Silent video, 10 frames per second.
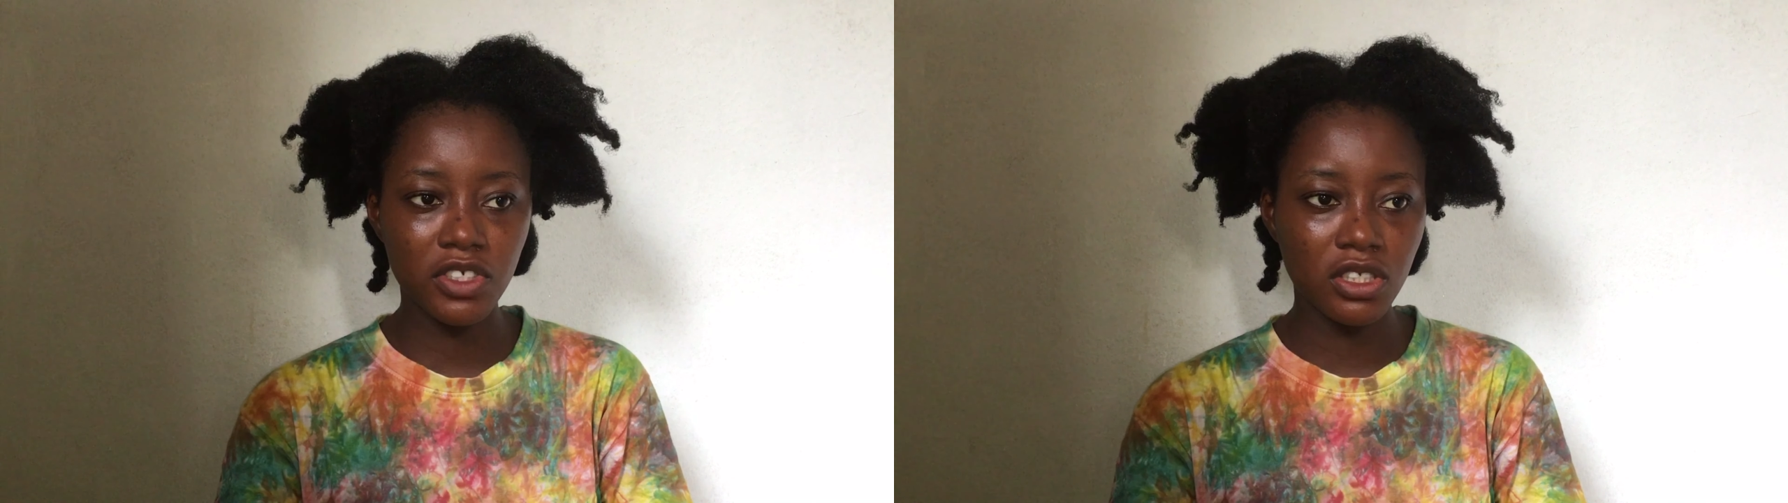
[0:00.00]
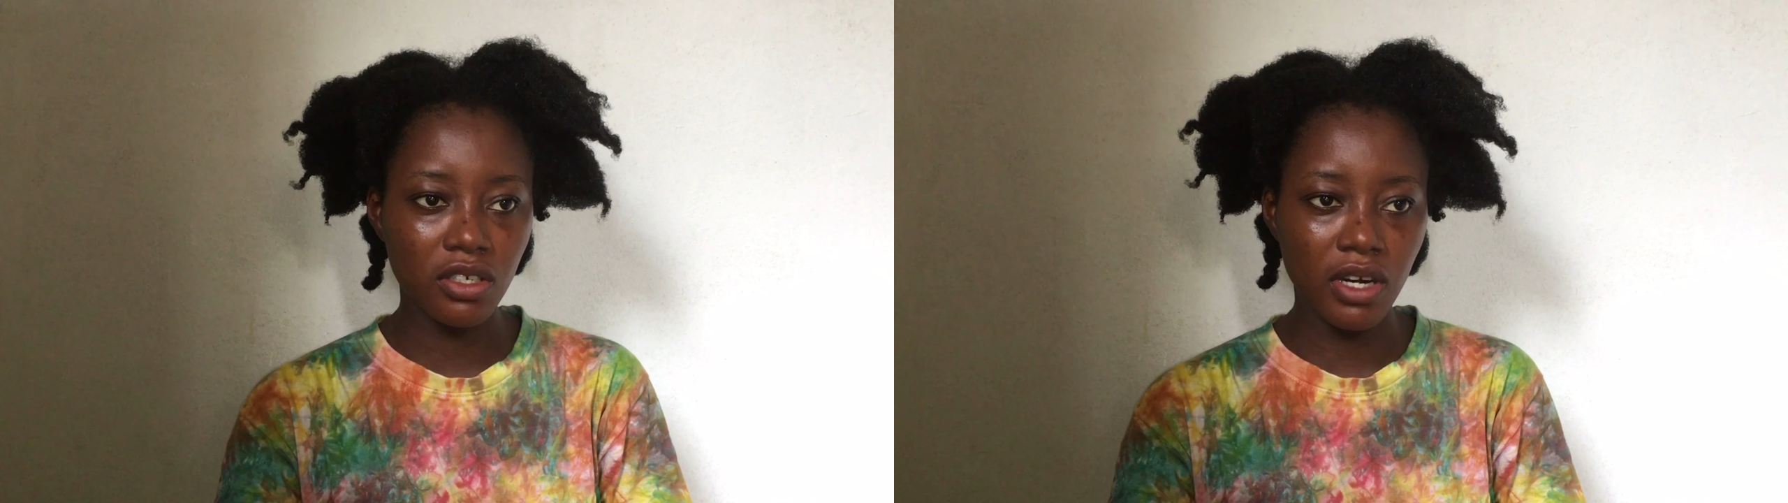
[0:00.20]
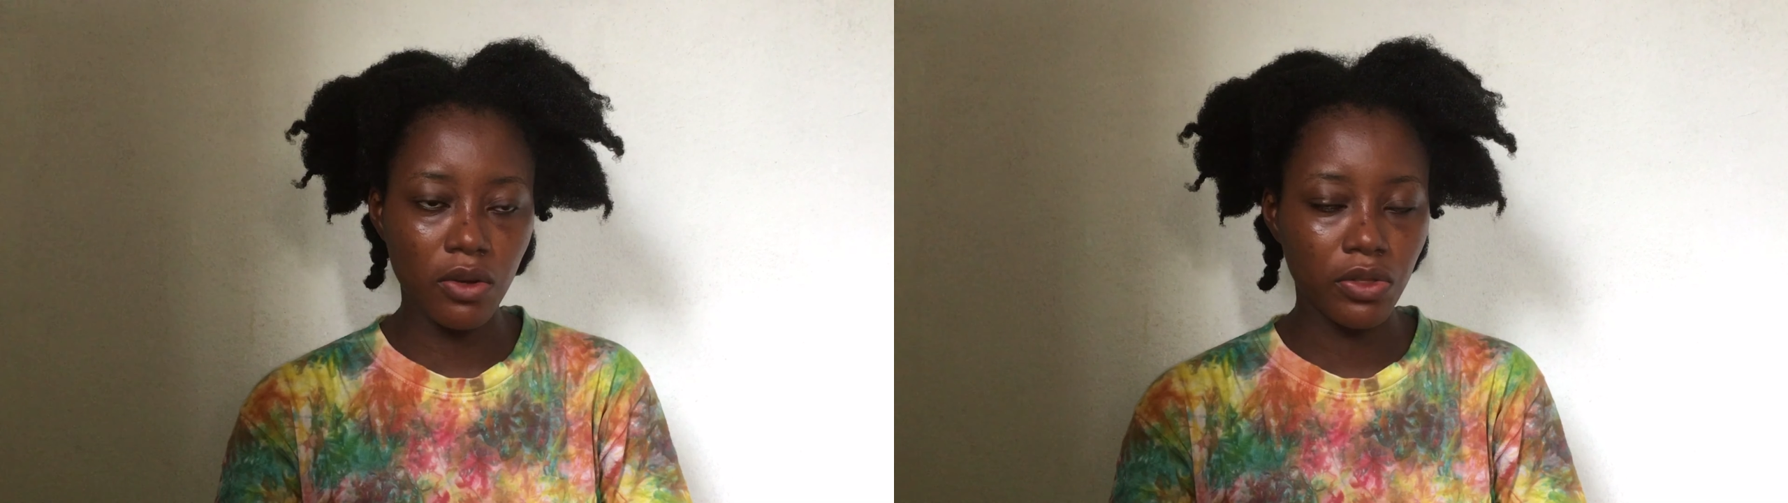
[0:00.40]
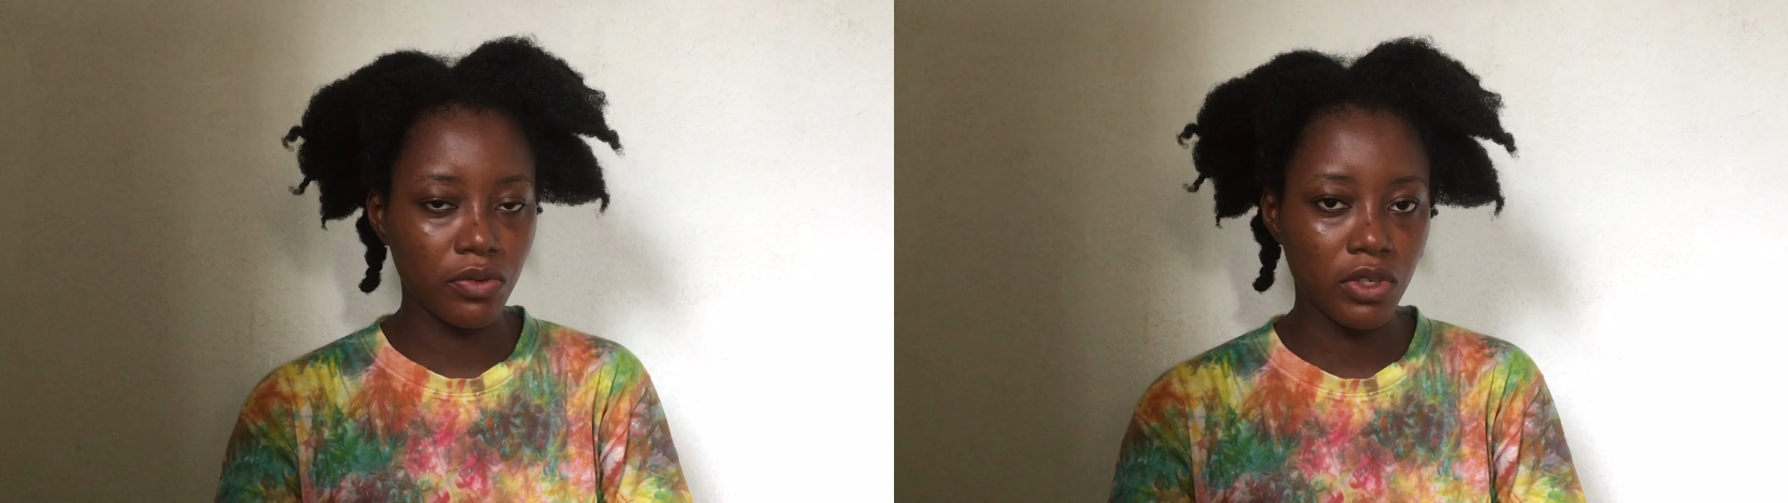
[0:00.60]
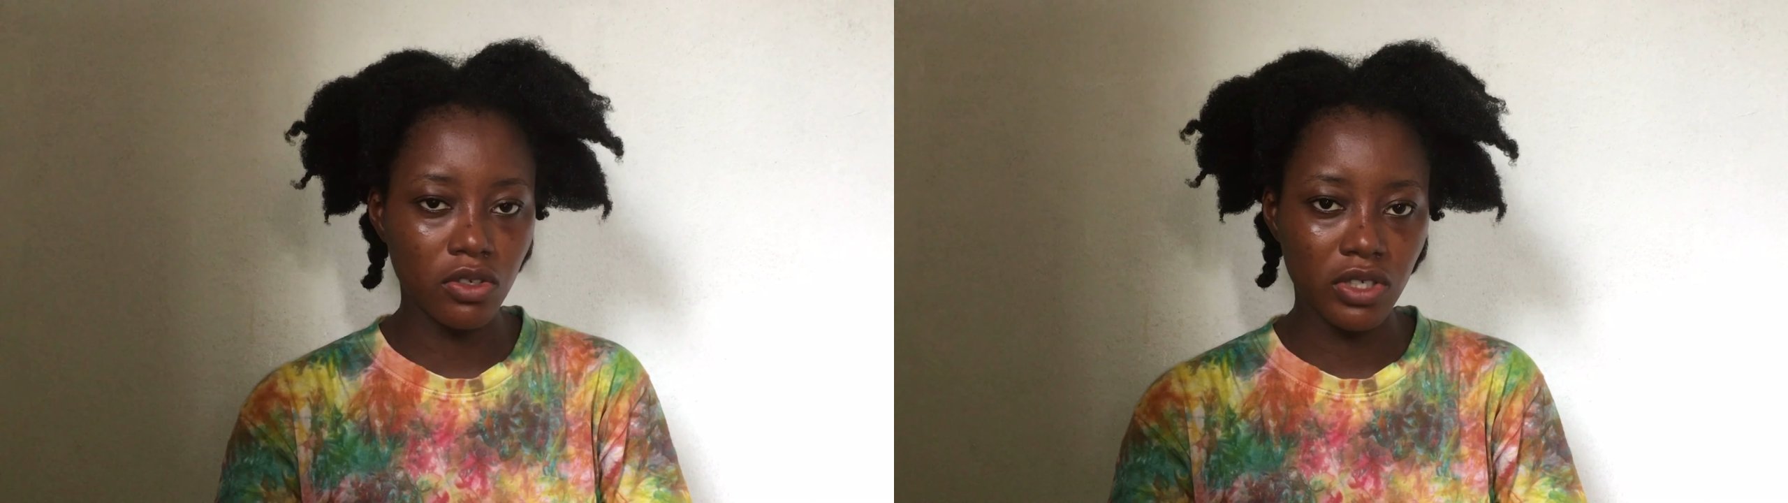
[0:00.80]
naira,
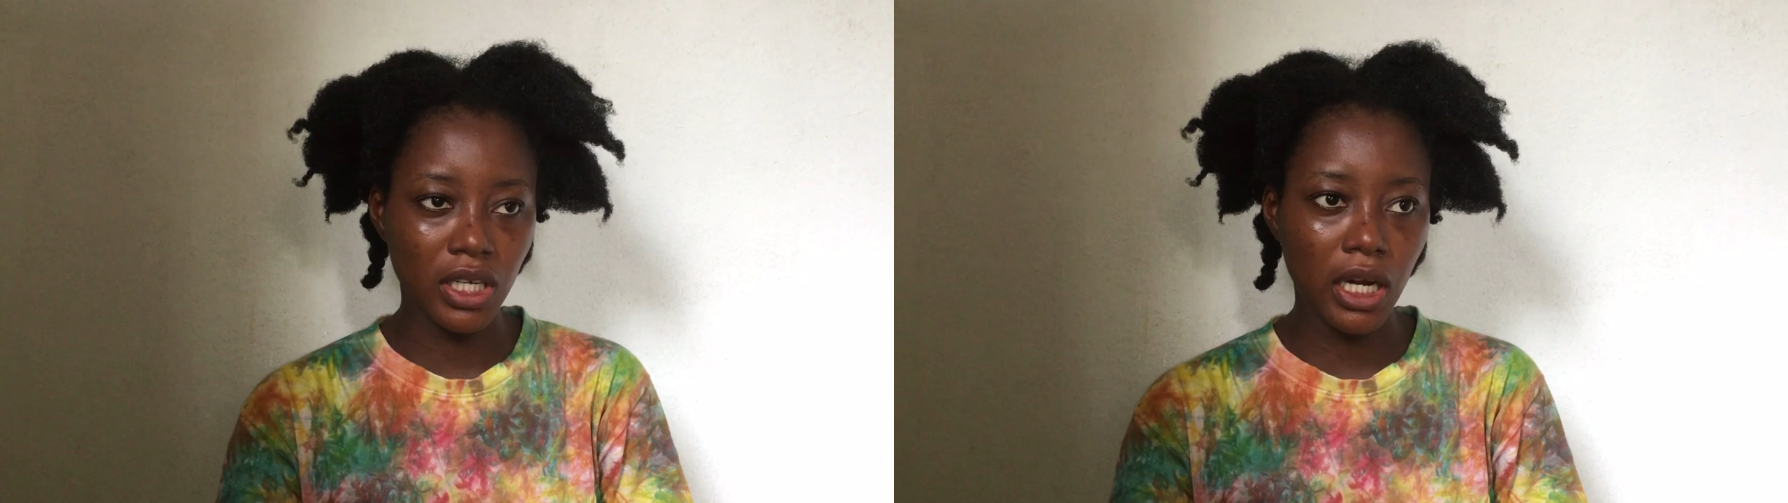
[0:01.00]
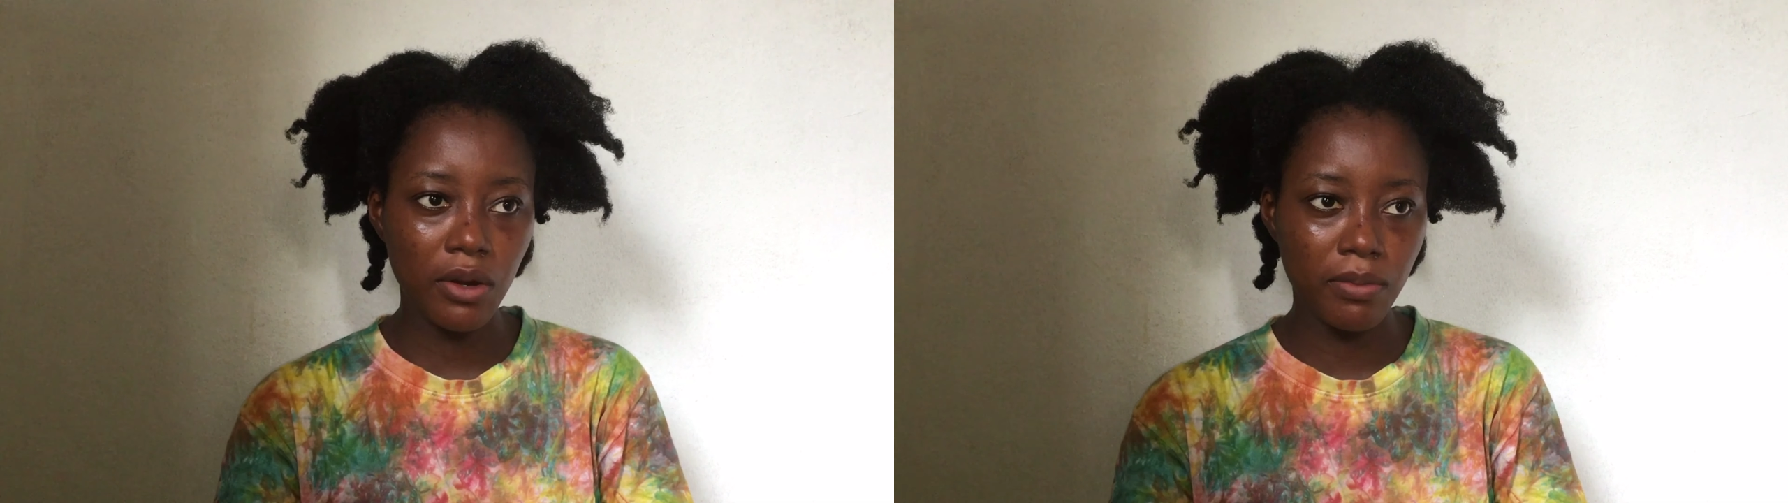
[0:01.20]
300, I can't